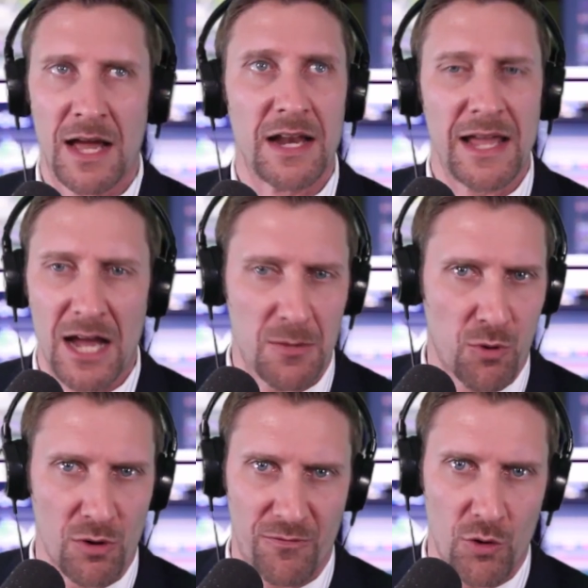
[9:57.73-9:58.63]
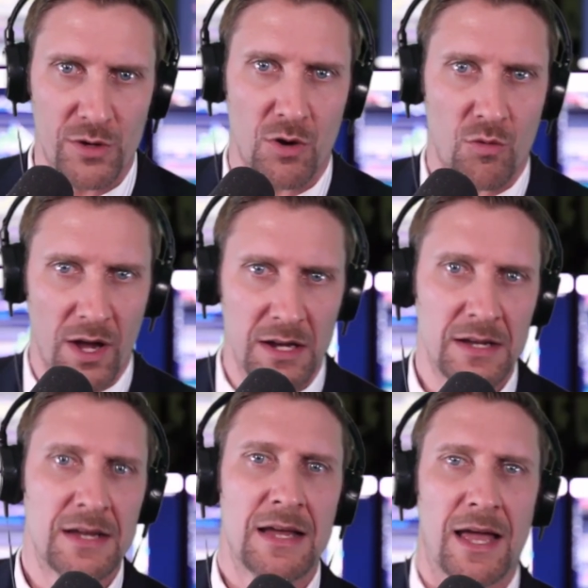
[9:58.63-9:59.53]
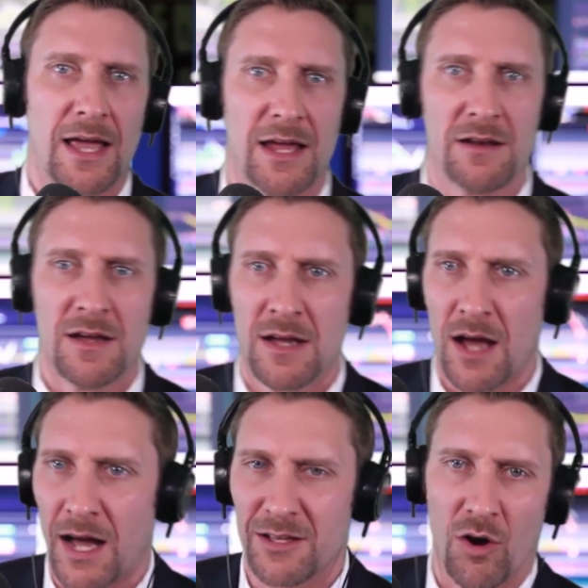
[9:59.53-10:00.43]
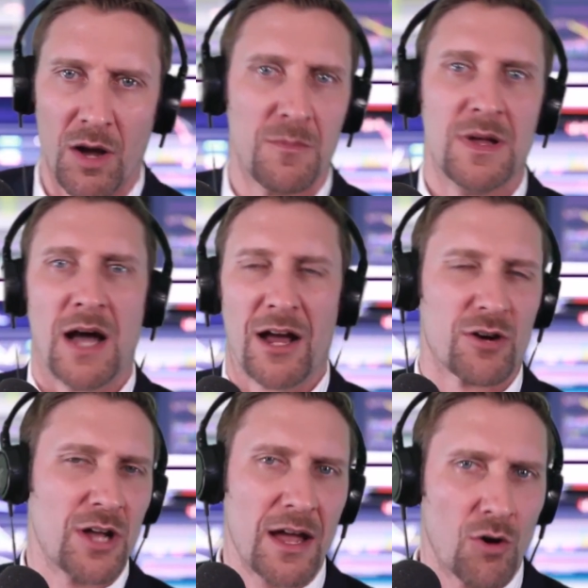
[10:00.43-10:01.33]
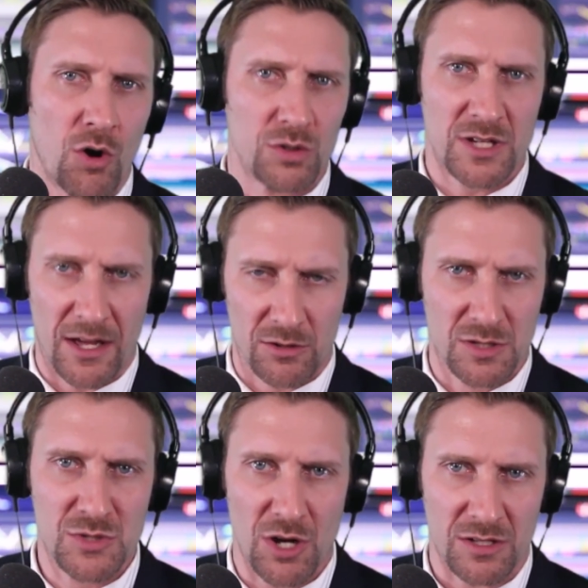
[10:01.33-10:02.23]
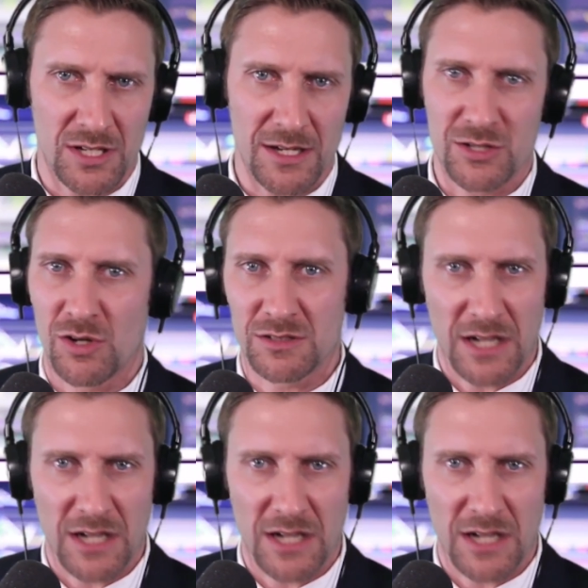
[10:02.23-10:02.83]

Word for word: an AI portfolio, right? And I, you know, I I already held some GRT, so I was